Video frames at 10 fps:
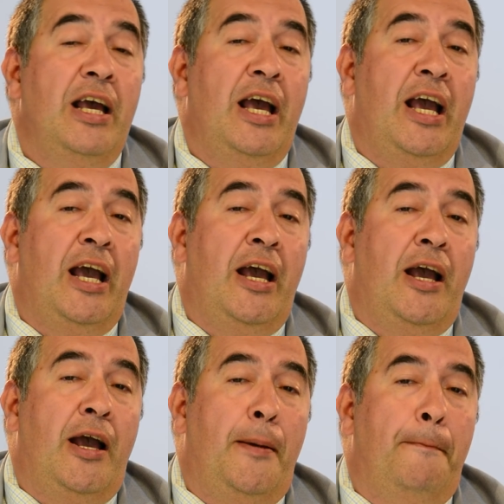
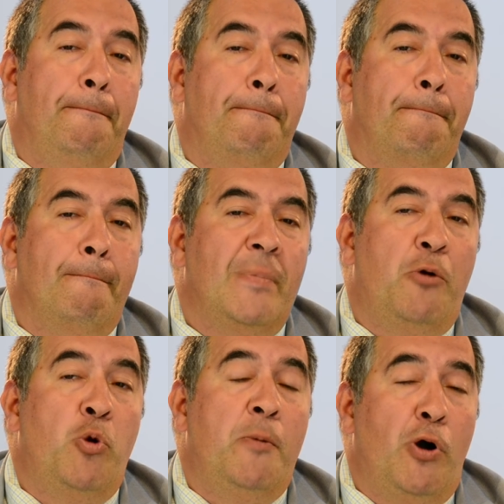
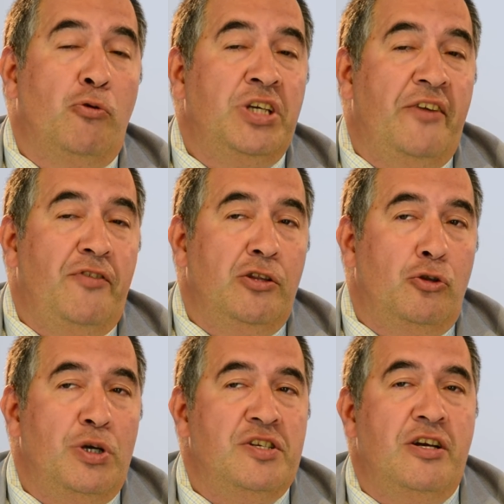were both given
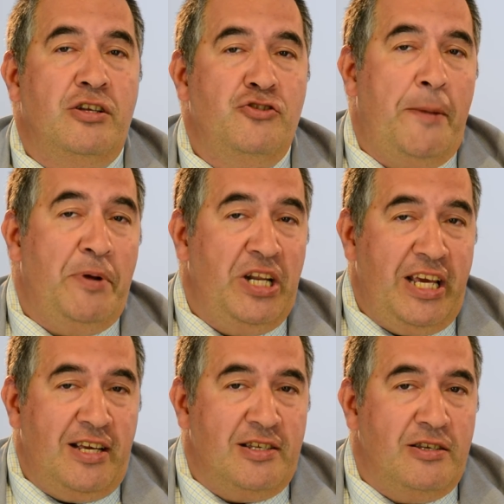to a certain
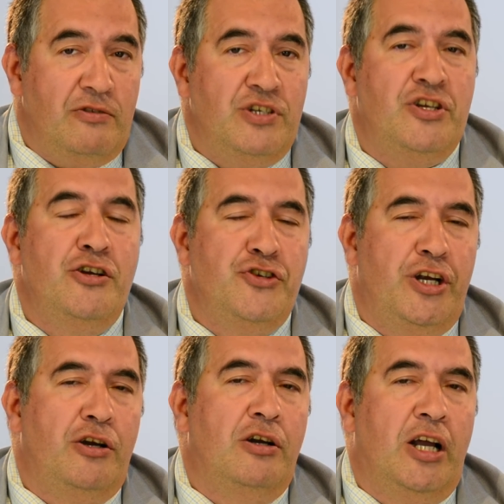Japanese
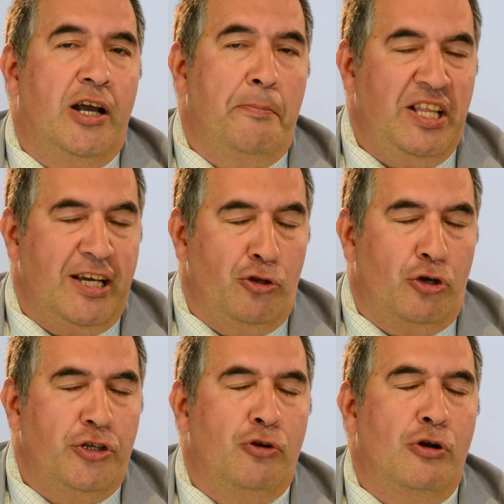researcher, a medical
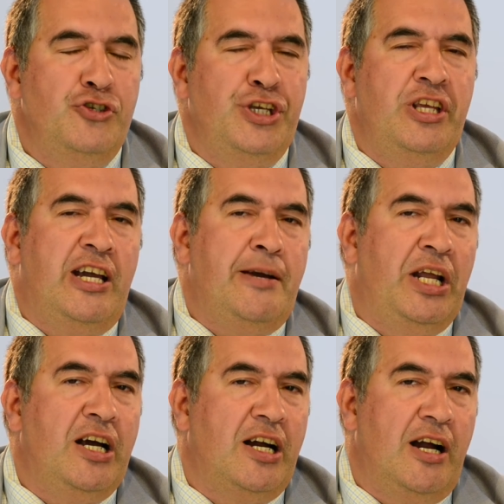doctor called Shinya
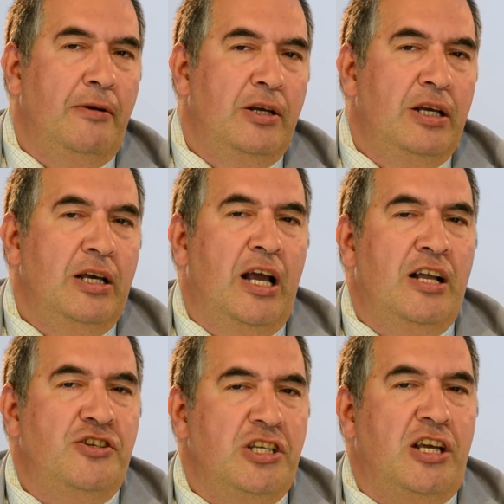Yamanaka.
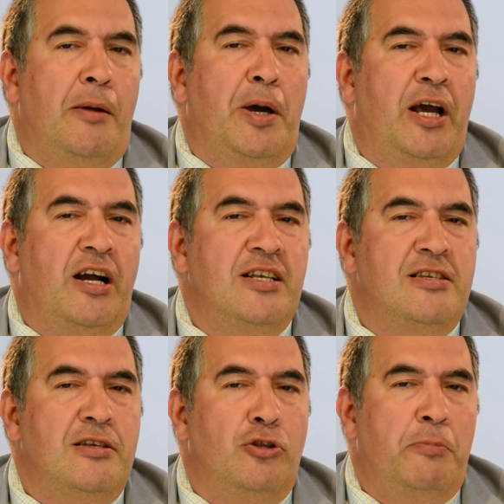And Shinya
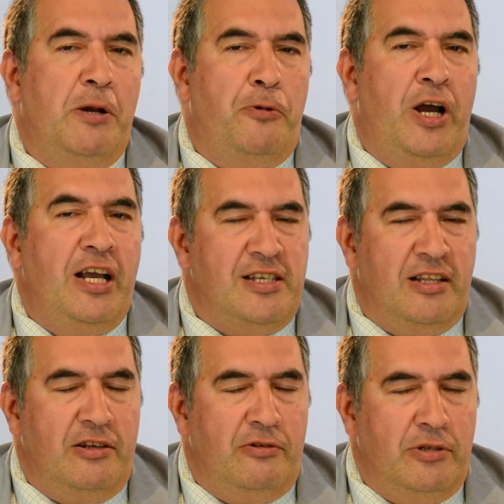Yamanaka's Nobel Prize
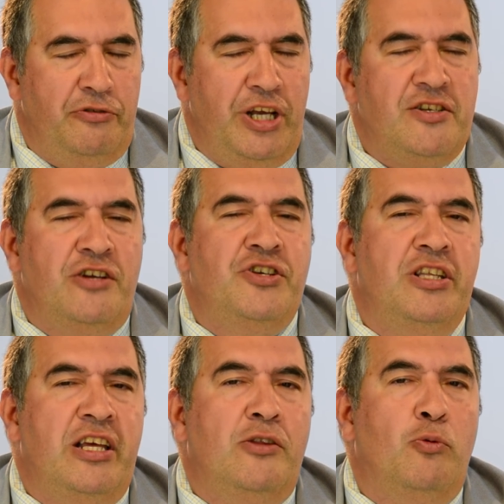and the research he
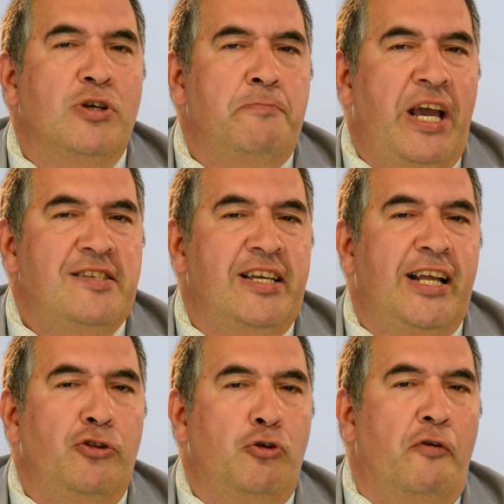did was
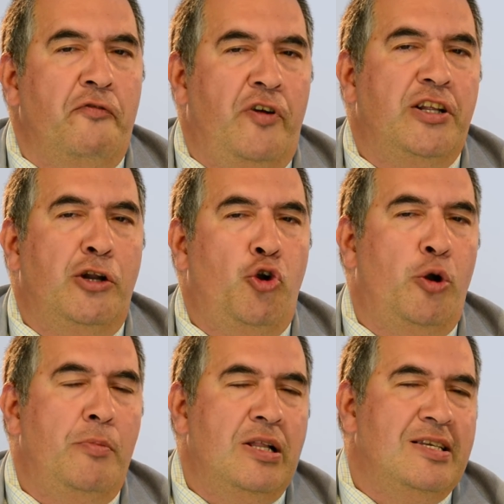basically to convert a
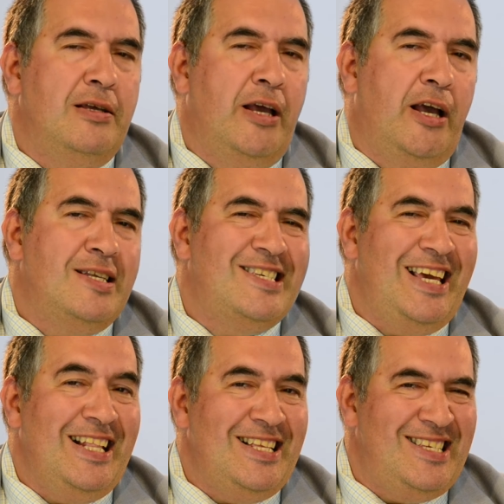normal
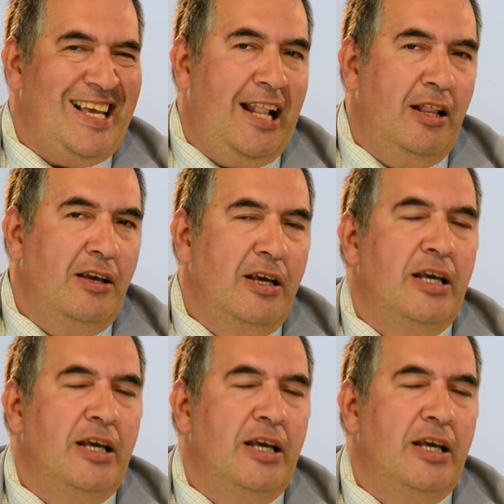skin cell